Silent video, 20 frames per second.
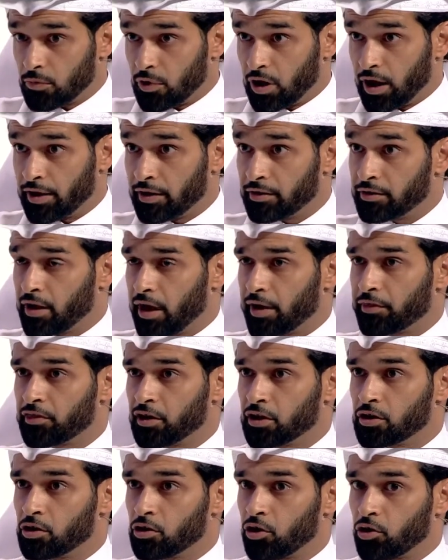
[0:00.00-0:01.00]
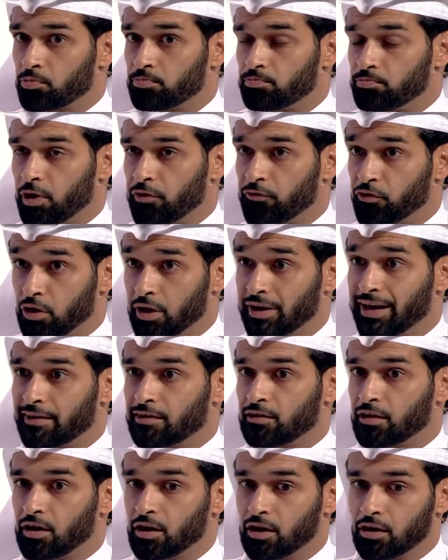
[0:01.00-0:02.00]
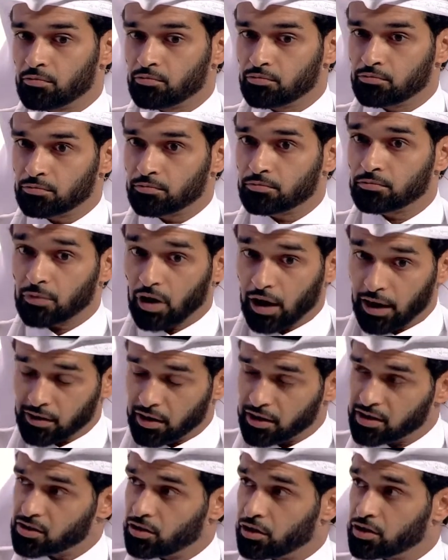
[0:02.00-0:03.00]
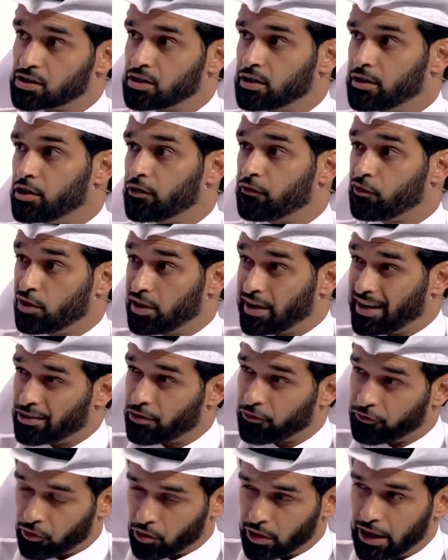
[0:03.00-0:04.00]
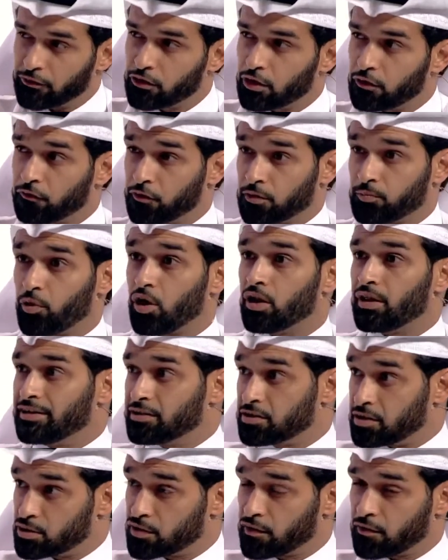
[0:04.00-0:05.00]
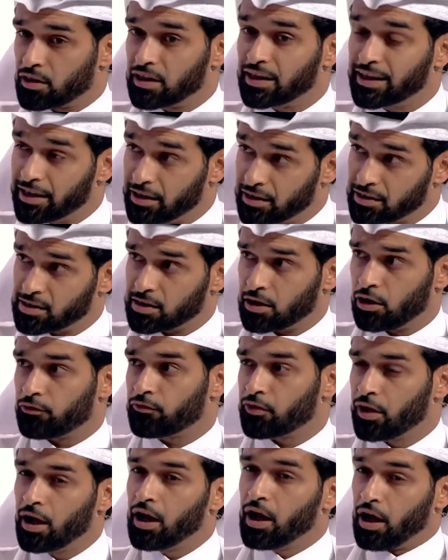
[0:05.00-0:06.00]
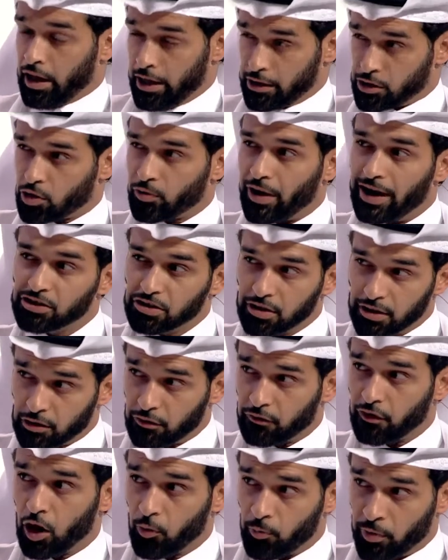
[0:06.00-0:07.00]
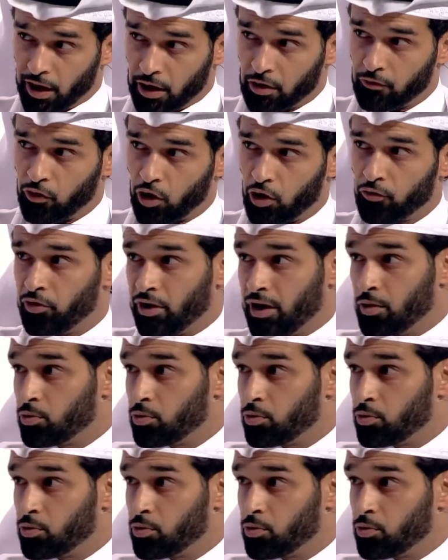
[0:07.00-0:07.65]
And I think, if you look at the Qatar Stars League, if you look at the level of football in terms of the league itself, it's gradually developing and evolving.